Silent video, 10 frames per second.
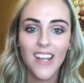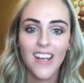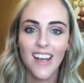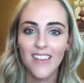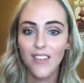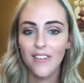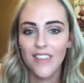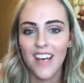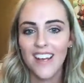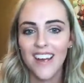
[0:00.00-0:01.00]
And I love
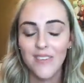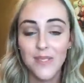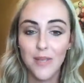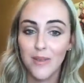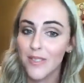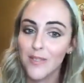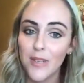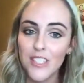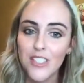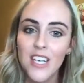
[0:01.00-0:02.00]
that I was able to
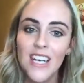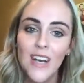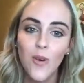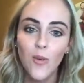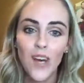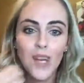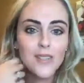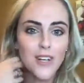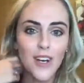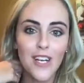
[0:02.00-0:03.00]
switch what I
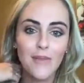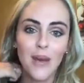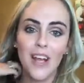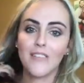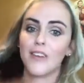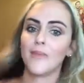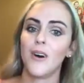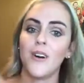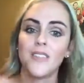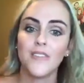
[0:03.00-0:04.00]
was already buying from
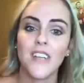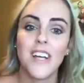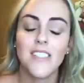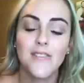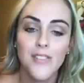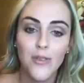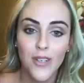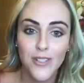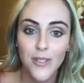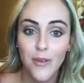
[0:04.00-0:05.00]
all different kinds of
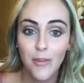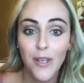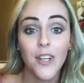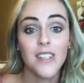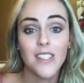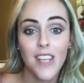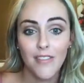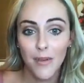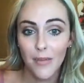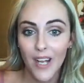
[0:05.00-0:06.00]
stores to a pure and
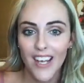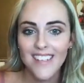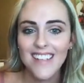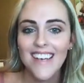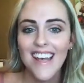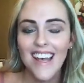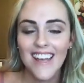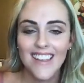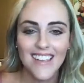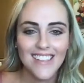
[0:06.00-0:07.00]
safer brand,
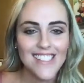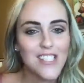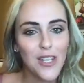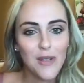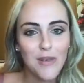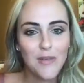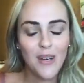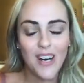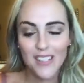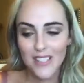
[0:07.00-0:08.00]
and then teach other
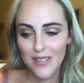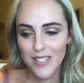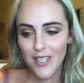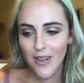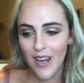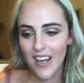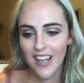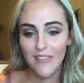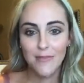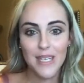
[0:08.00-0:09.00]
people how to do it. So I
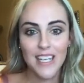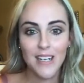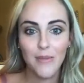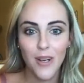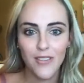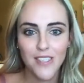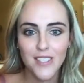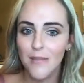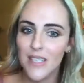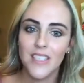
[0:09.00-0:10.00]
have been a part of
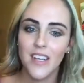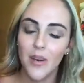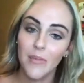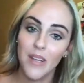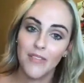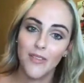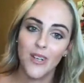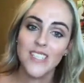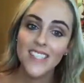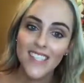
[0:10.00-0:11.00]
this amazing company
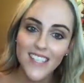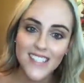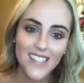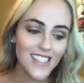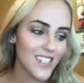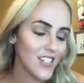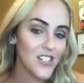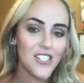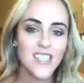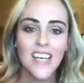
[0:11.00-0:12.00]
for 6
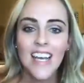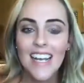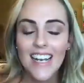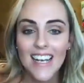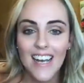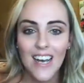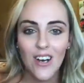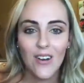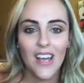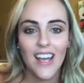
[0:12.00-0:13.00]
years
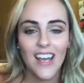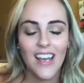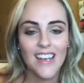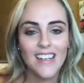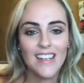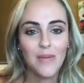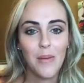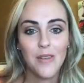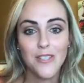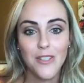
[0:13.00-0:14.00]
now, and am
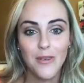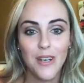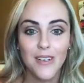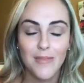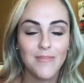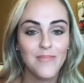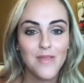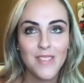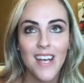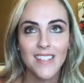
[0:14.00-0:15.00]
able to do it
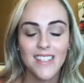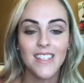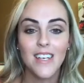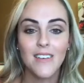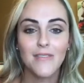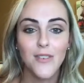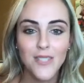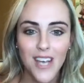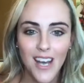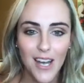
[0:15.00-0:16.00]
technically
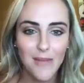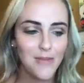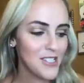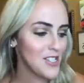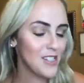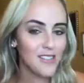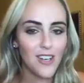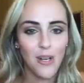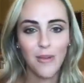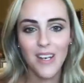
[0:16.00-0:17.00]
full-time, which in
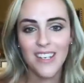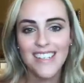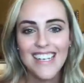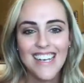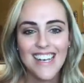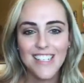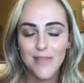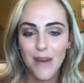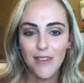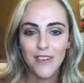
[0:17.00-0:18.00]
Arbonne
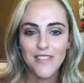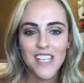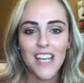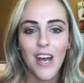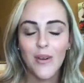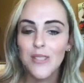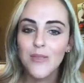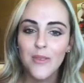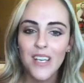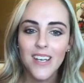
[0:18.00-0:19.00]
is about 15 hours
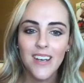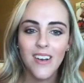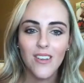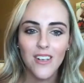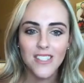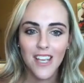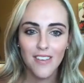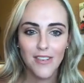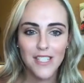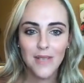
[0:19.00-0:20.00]
a week
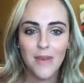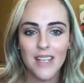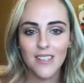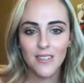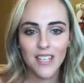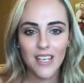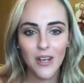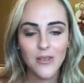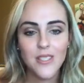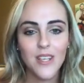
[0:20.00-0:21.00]
alongside of raising my little
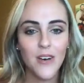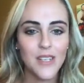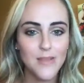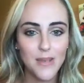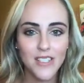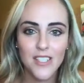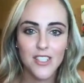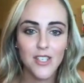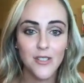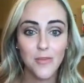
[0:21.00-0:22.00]
kiddos, so it's been
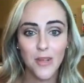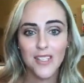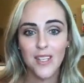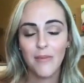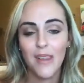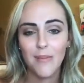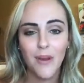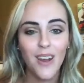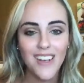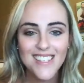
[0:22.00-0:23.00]
such a huge blessing. But the
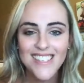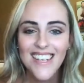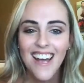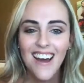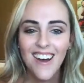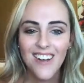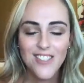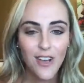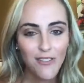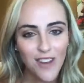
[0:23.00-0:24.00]
products are
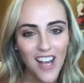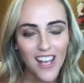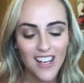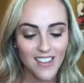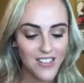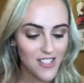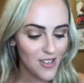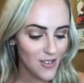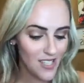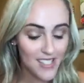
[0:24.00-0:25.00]
so fun and they're
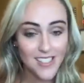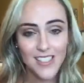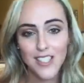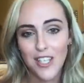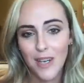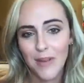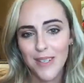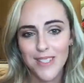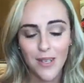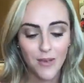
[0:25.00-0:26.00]
so easy to share
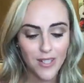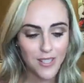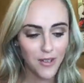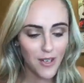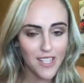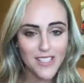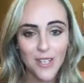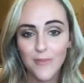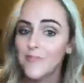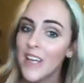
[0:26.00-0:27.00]
because they work so great.
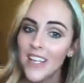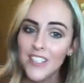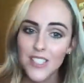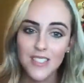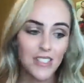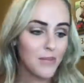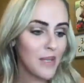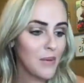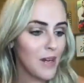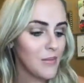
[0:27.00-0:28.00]
So just a little
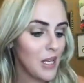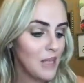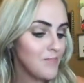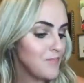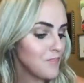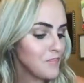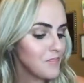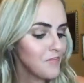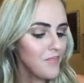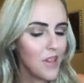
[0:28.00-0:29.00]
bit about me.
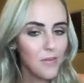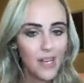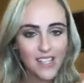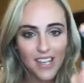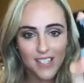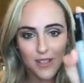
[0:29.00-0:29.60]
But yeah,